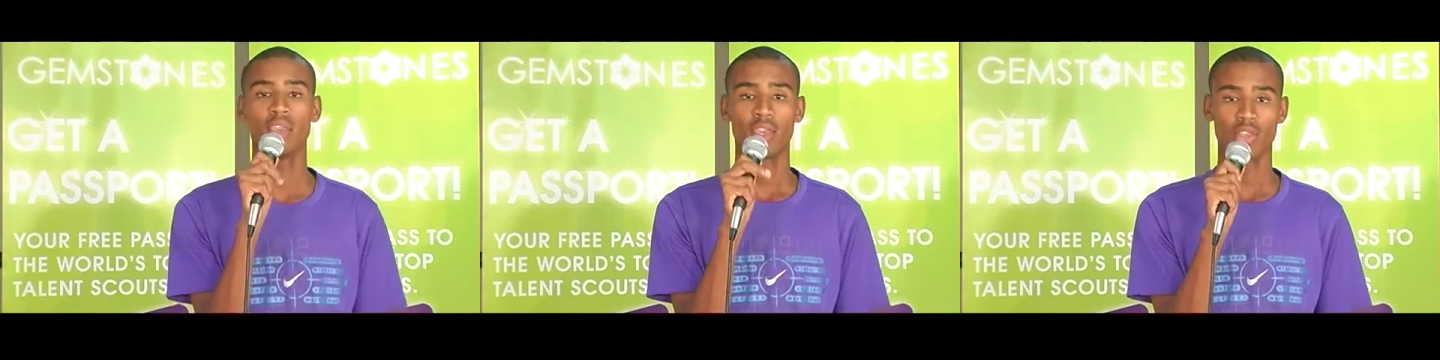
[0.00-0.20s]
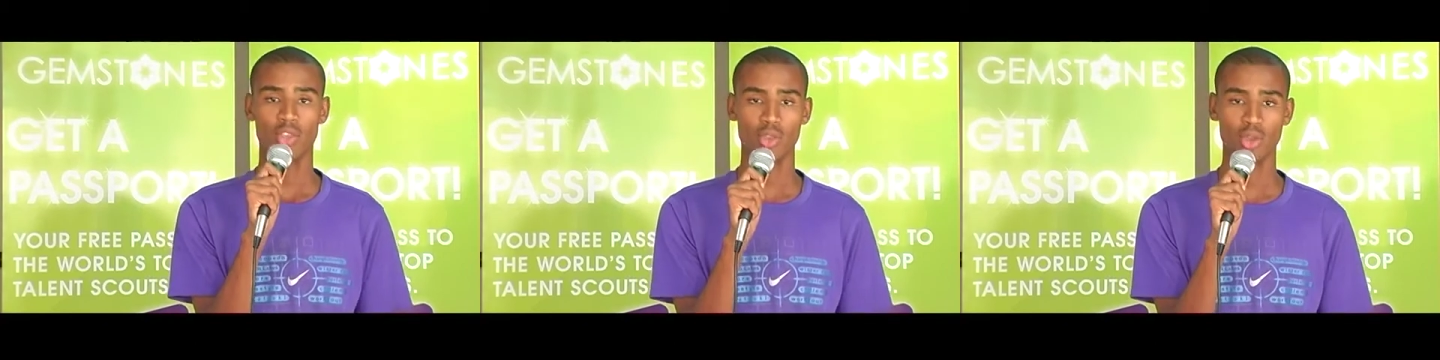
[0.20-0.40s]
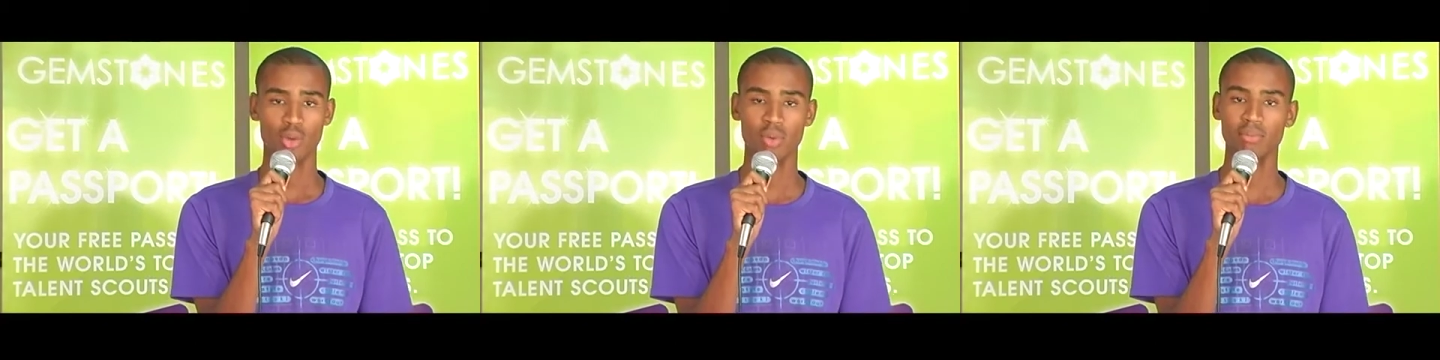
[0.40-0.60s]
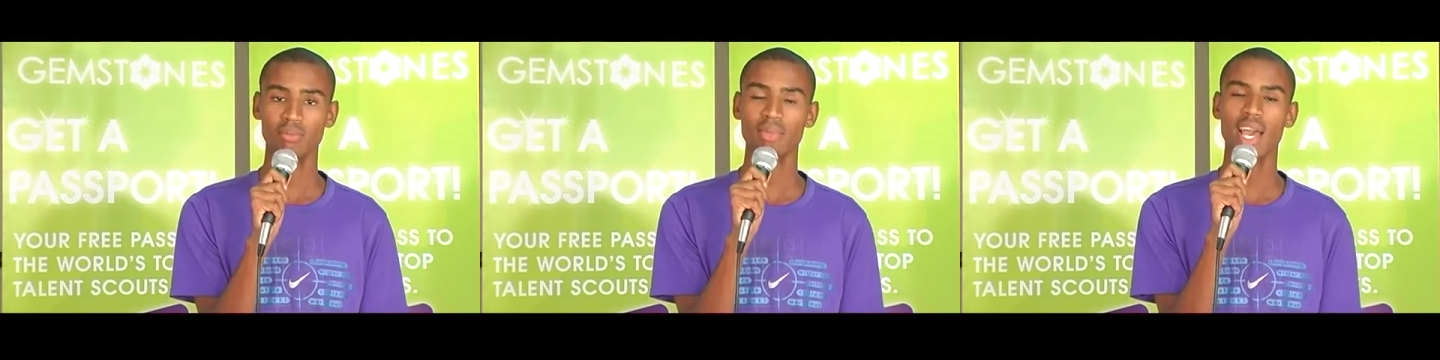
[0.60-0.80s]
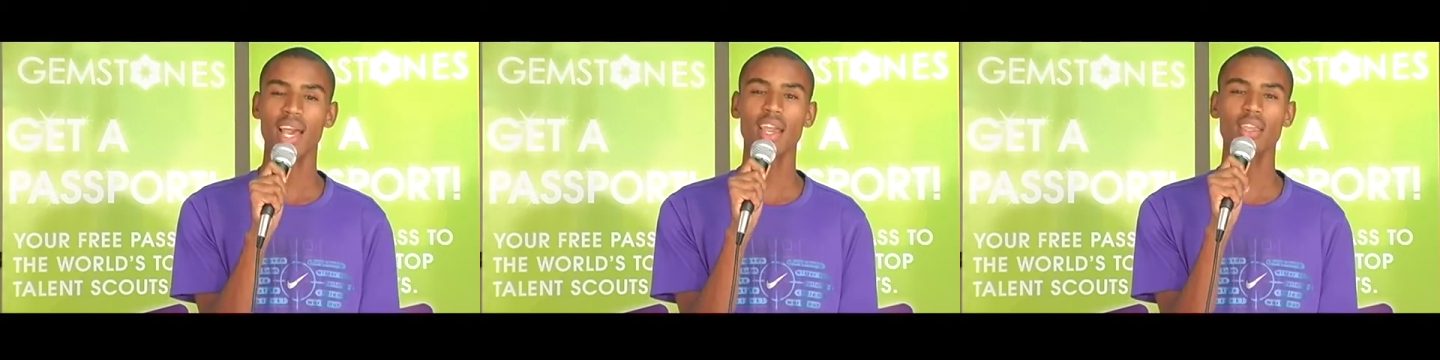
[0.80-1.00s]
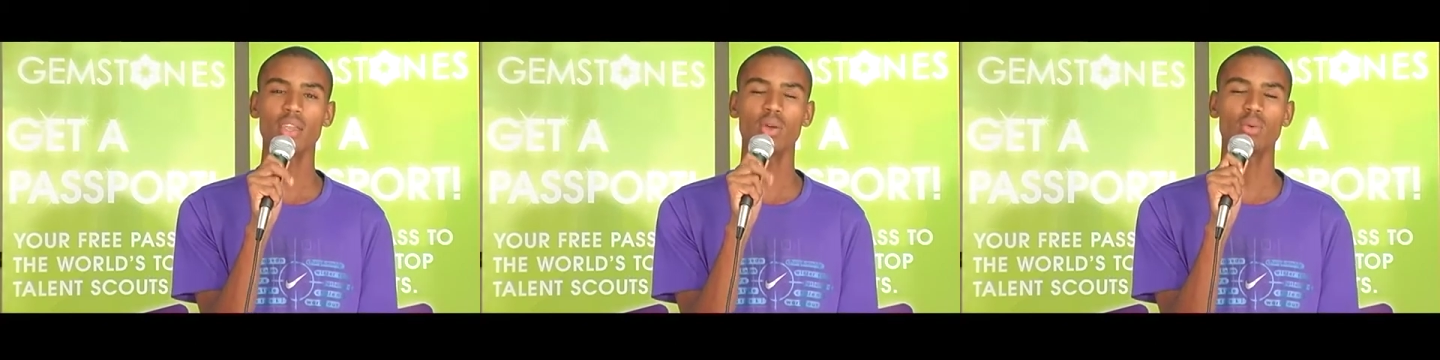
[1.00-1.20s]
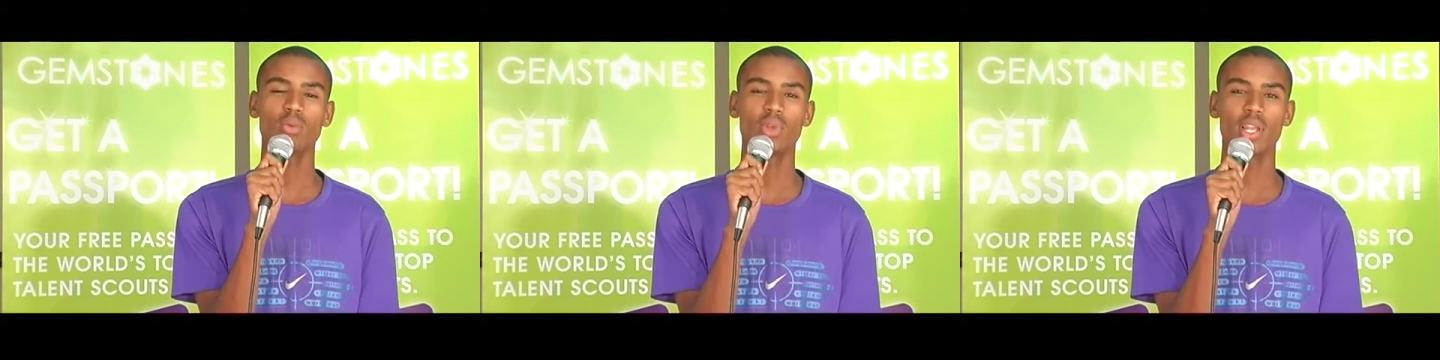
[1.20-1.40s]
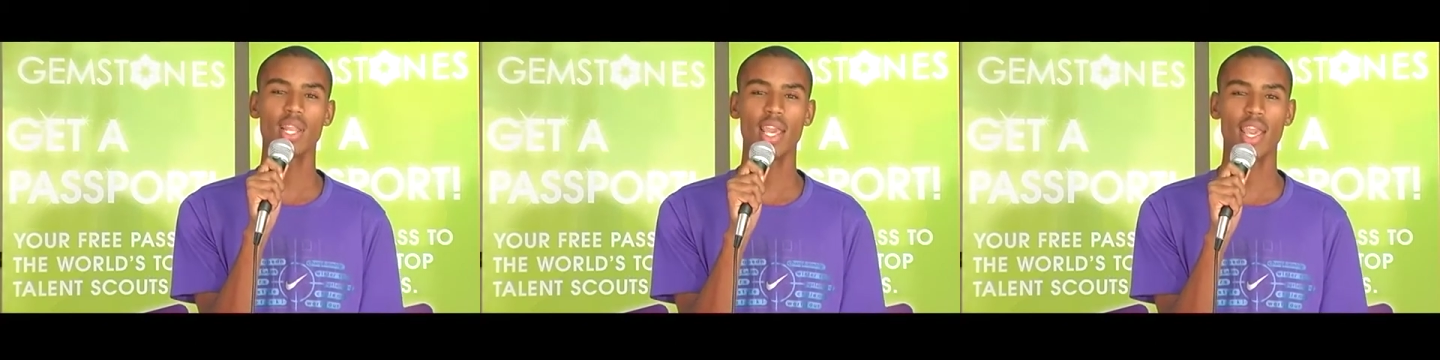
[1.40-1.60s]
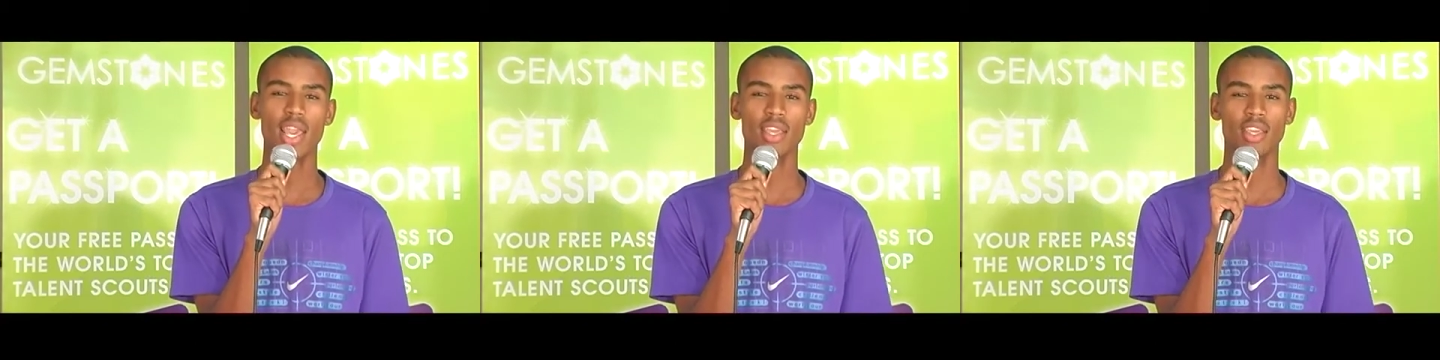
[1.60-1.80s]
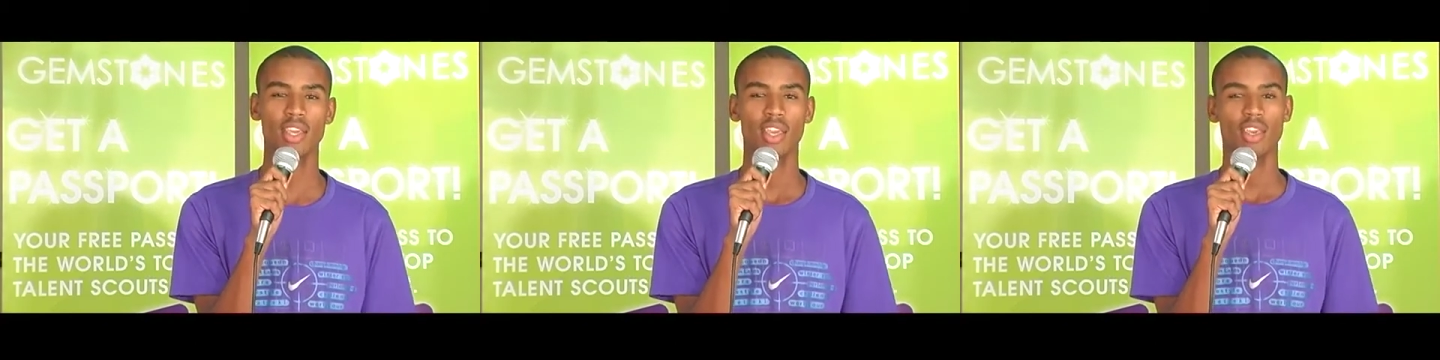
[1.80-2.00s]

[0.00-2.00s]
you are my only.